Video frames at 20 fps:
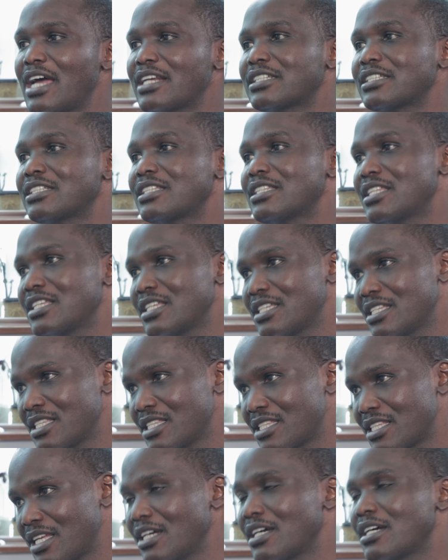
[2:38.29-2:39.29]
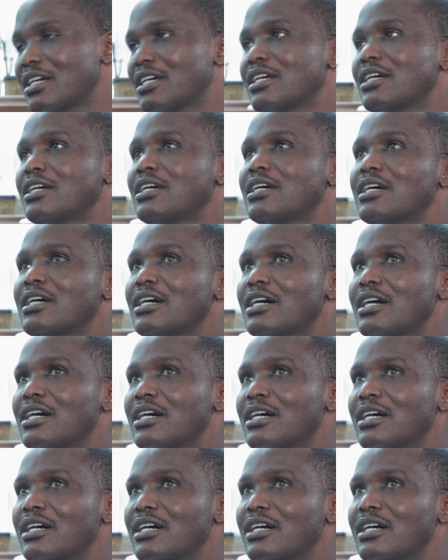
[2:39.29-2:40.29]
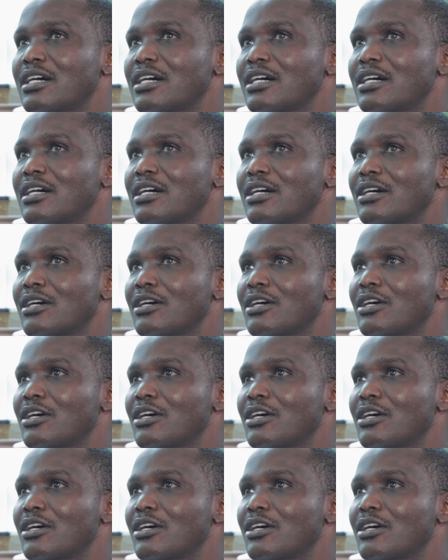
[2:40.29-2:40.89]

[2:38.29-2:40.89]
at these, and